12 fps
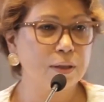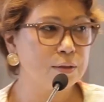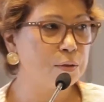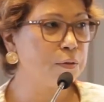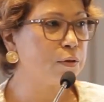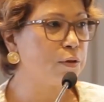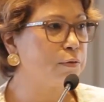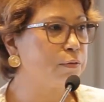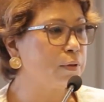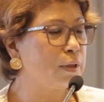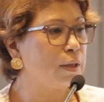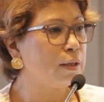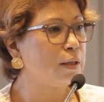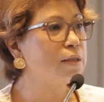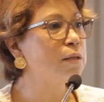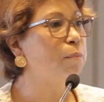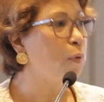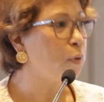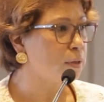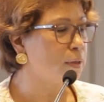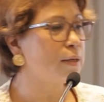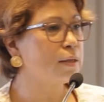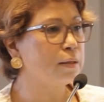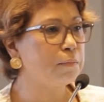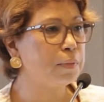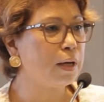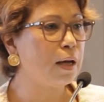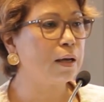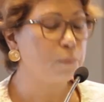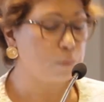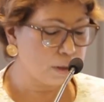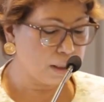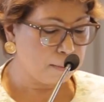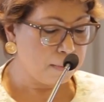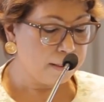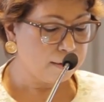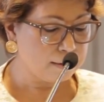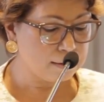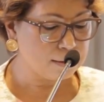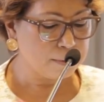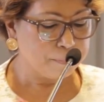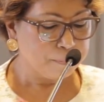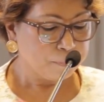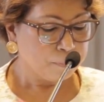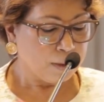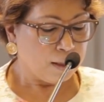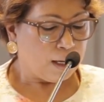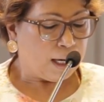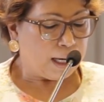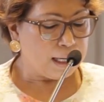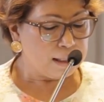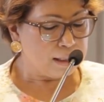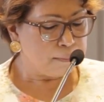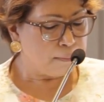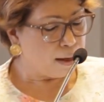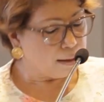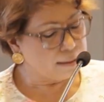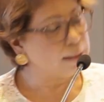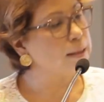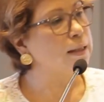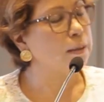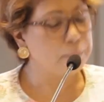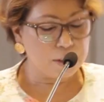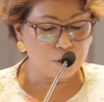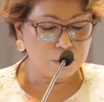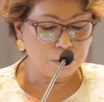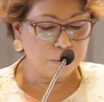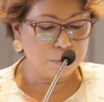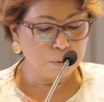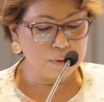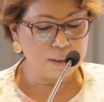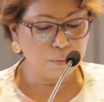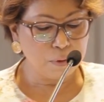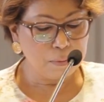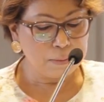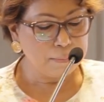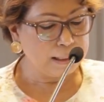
they talked of the support system behind working mothers. In the multi-dimensional roles that women